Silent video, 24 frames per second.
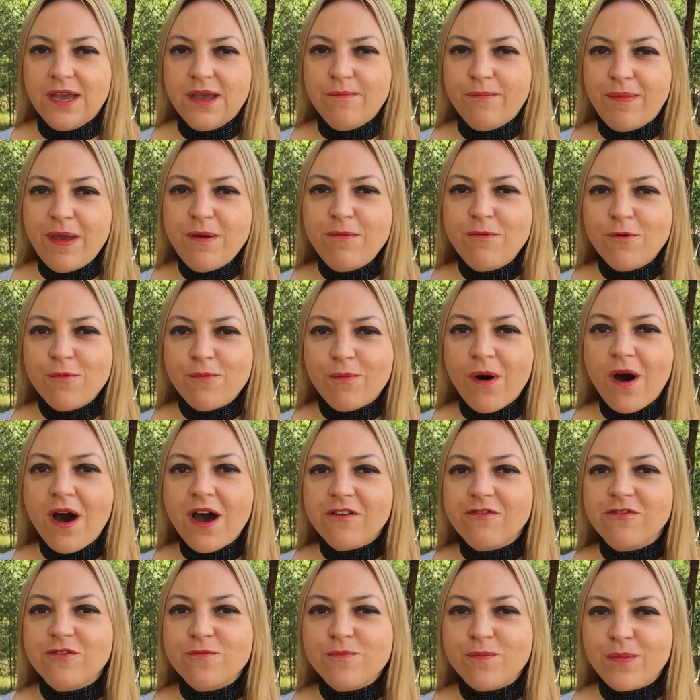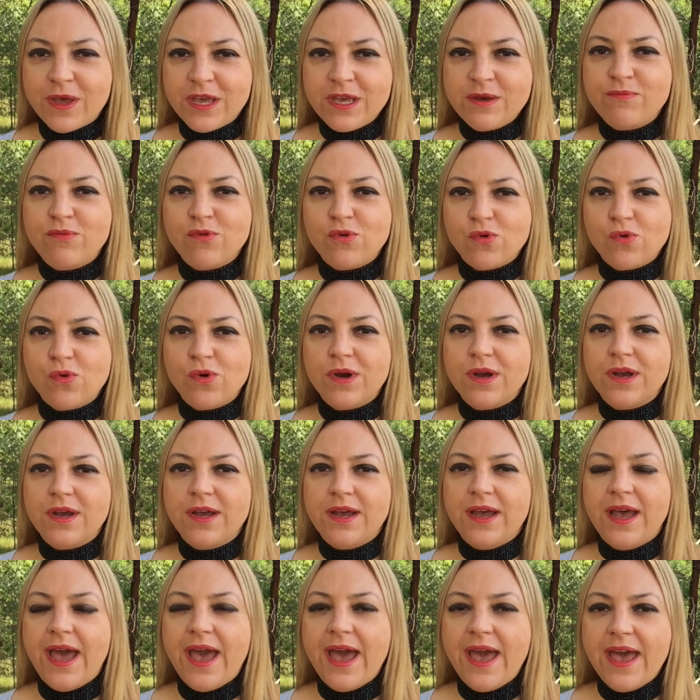People buy from people.
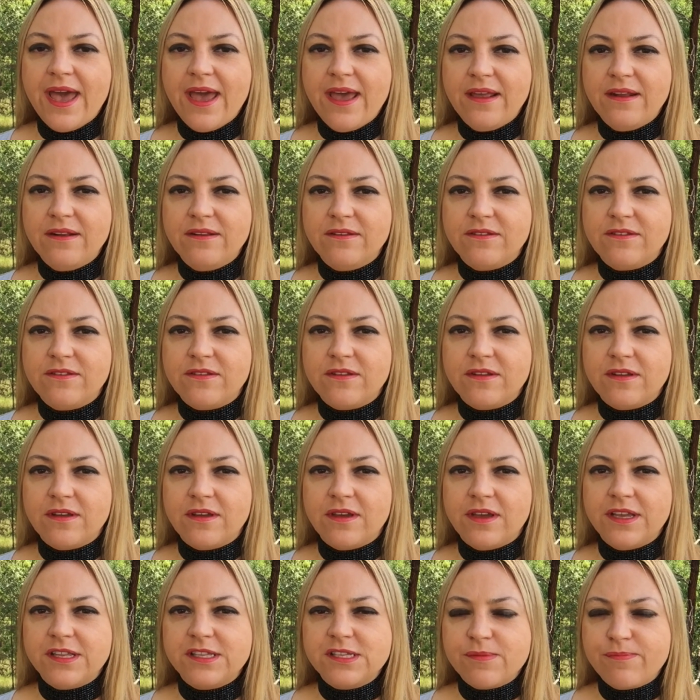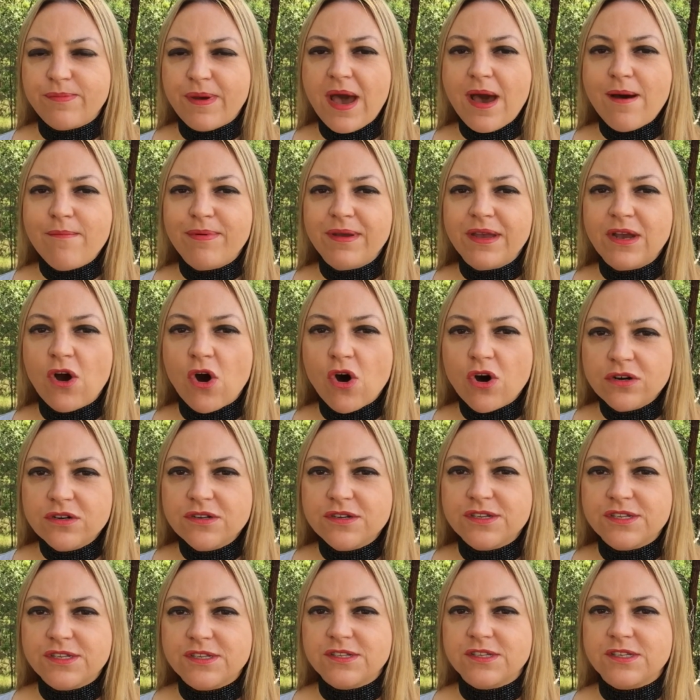And it's about being
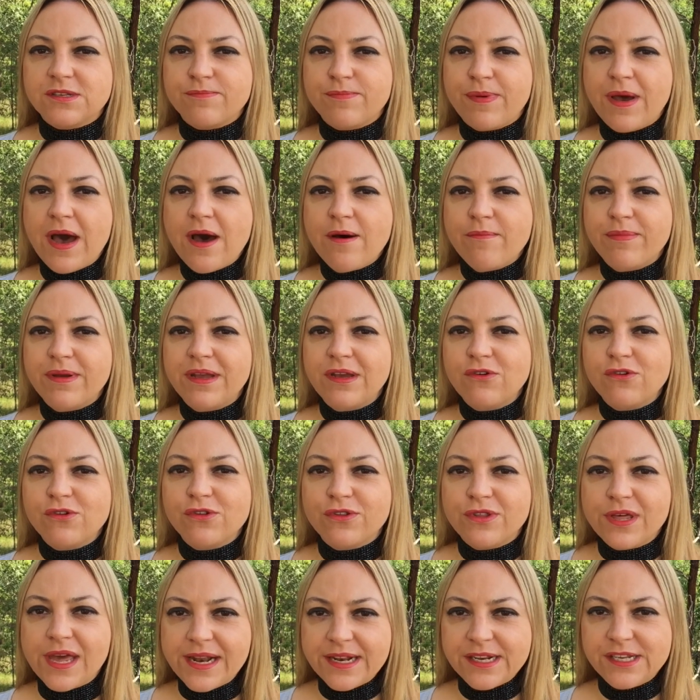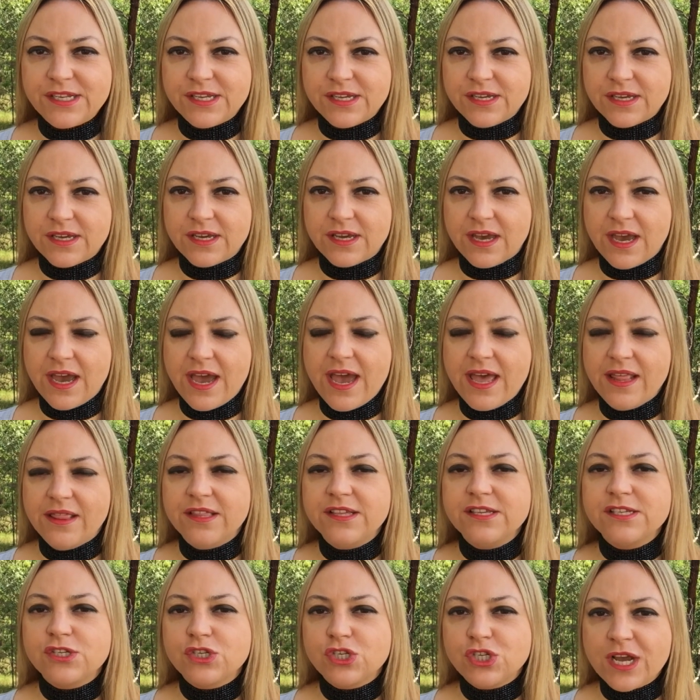honest. It's about being authentic. And
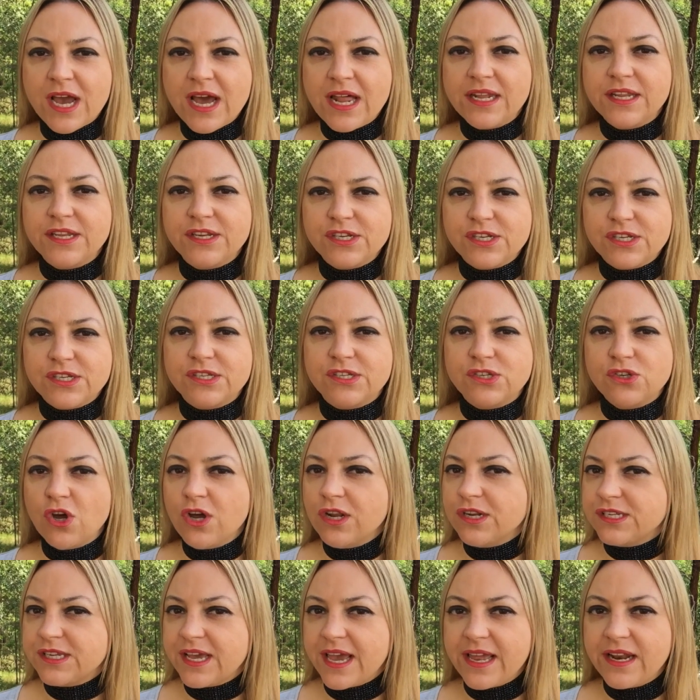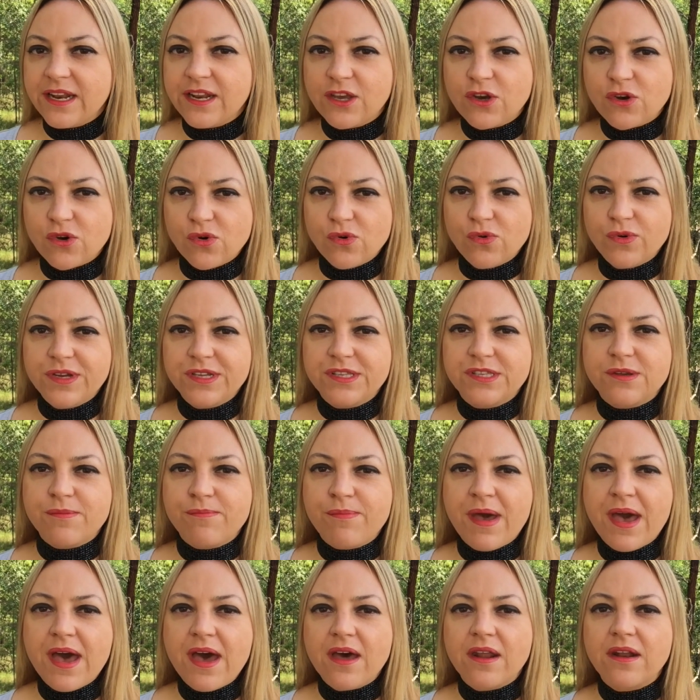this challenge is not technical. It's
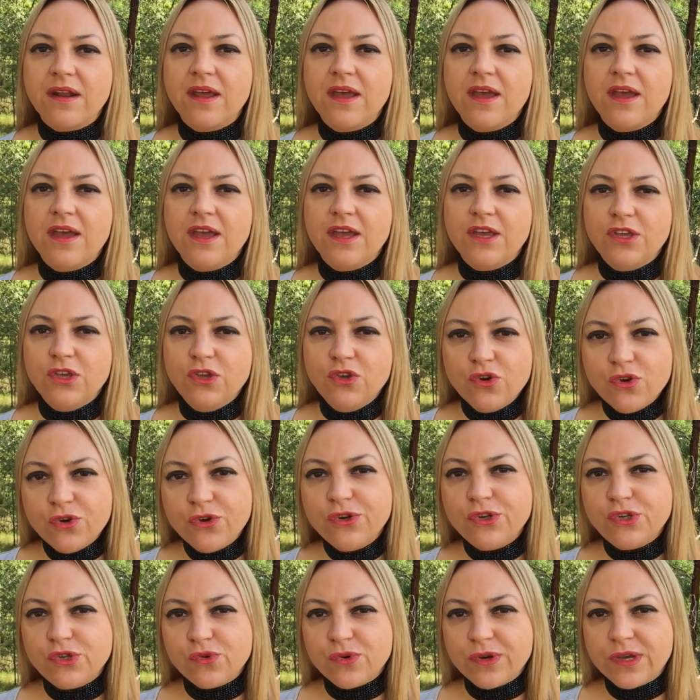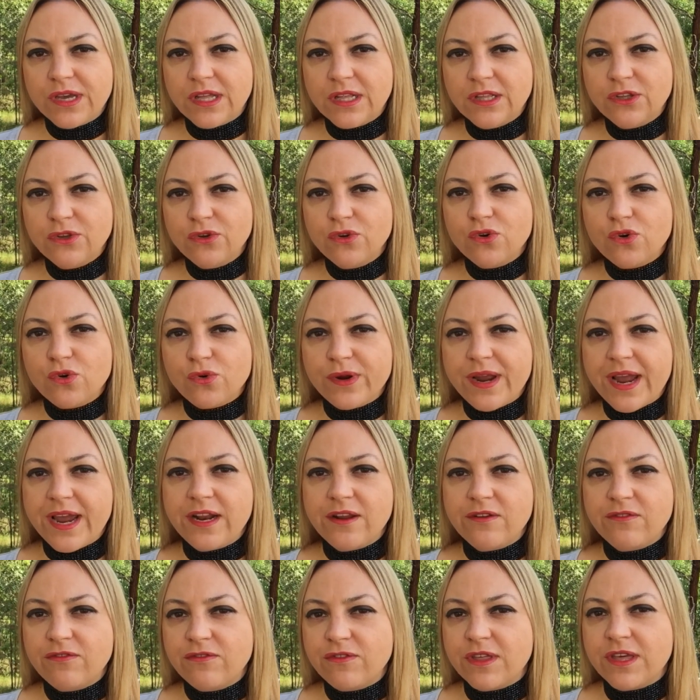about you doing a little
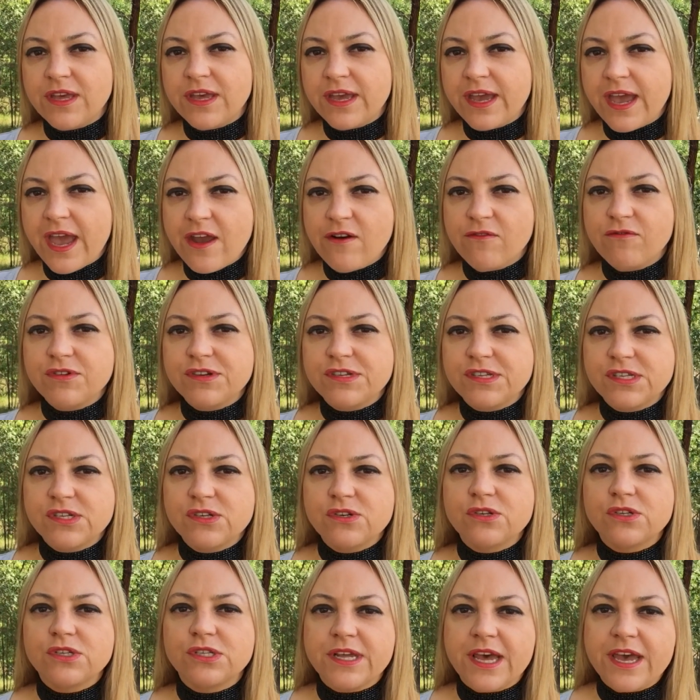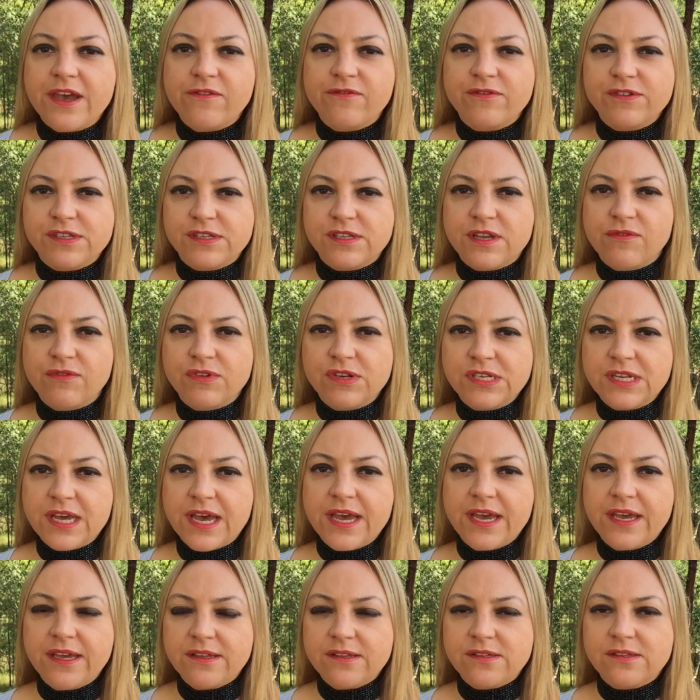creative thing every single day for 7
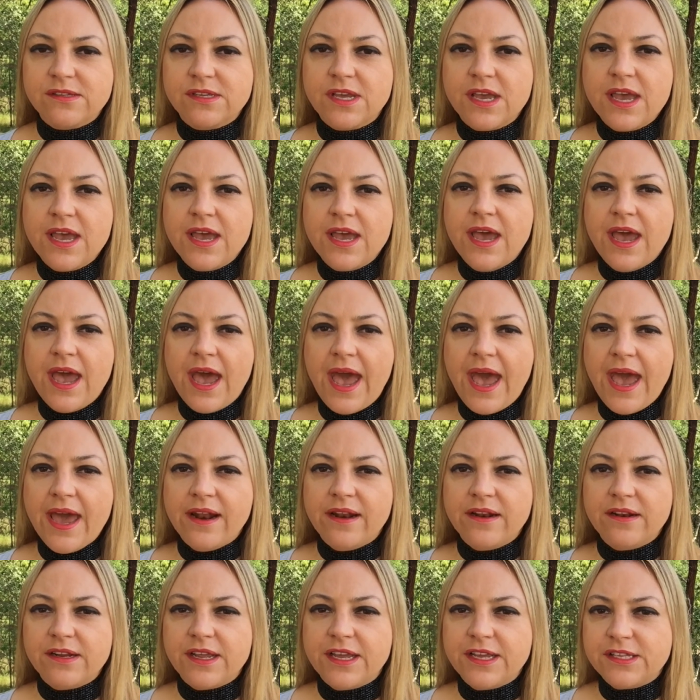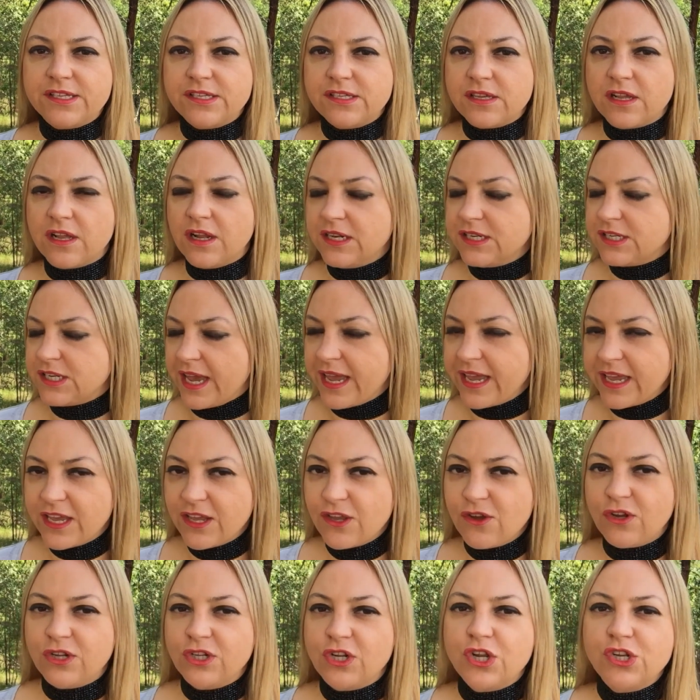days. And it's
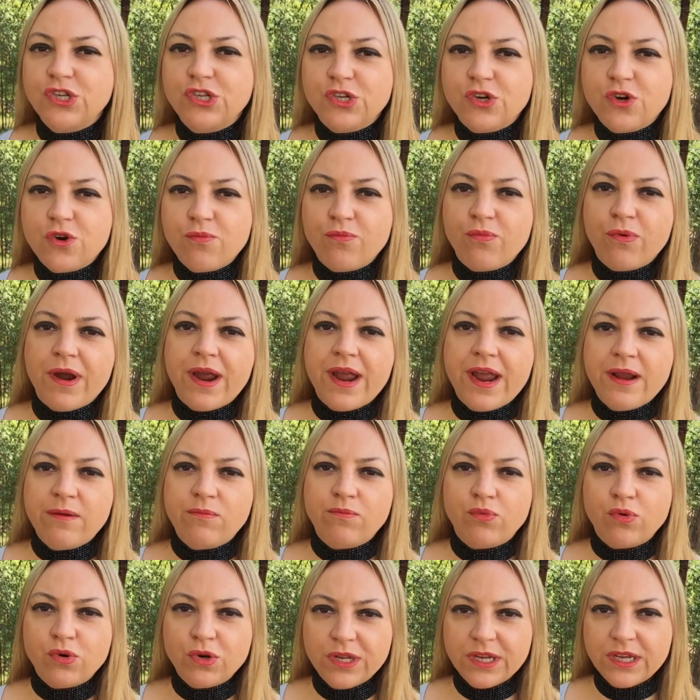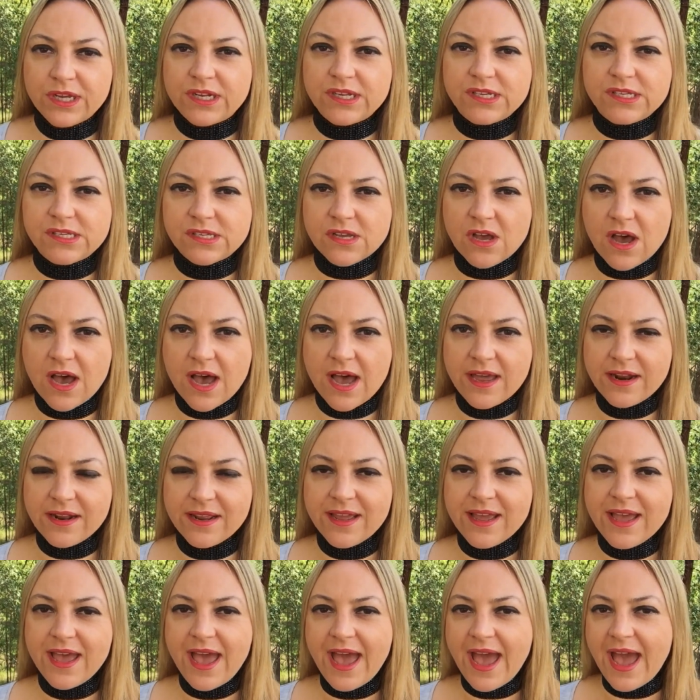taking your logical brain, putting it aside,
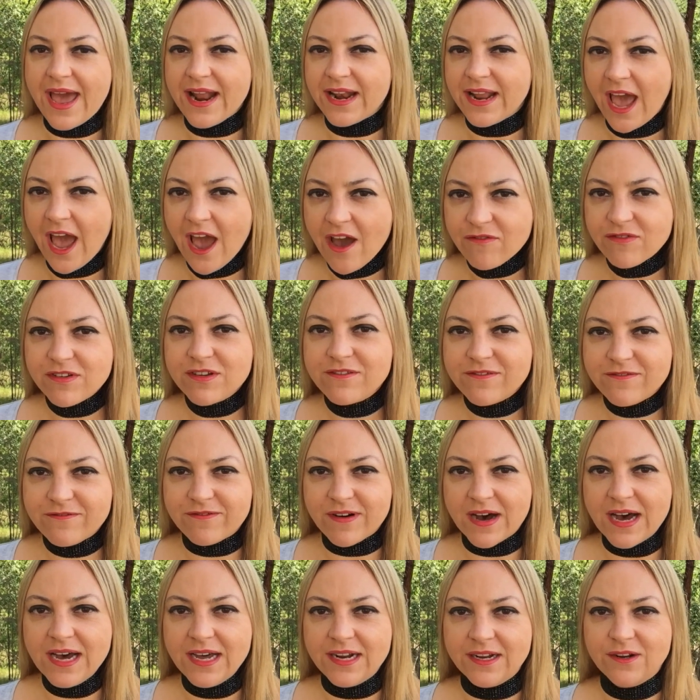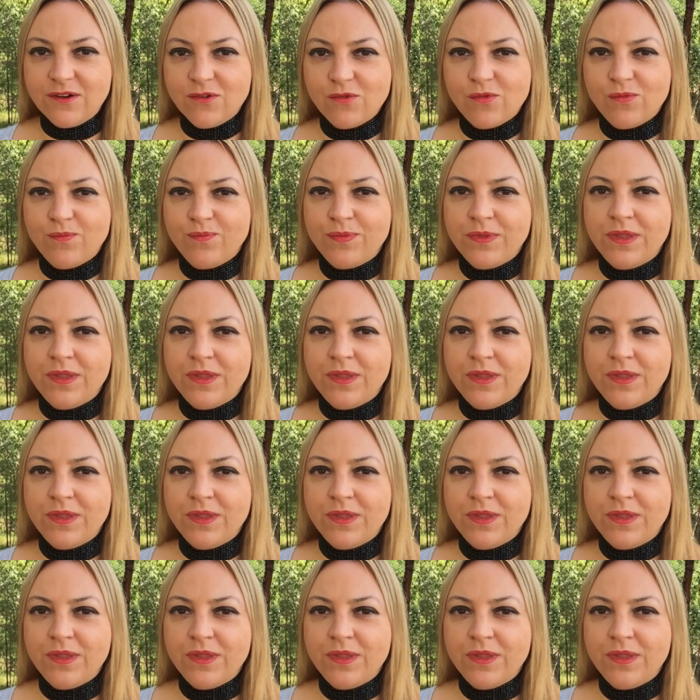and having fun.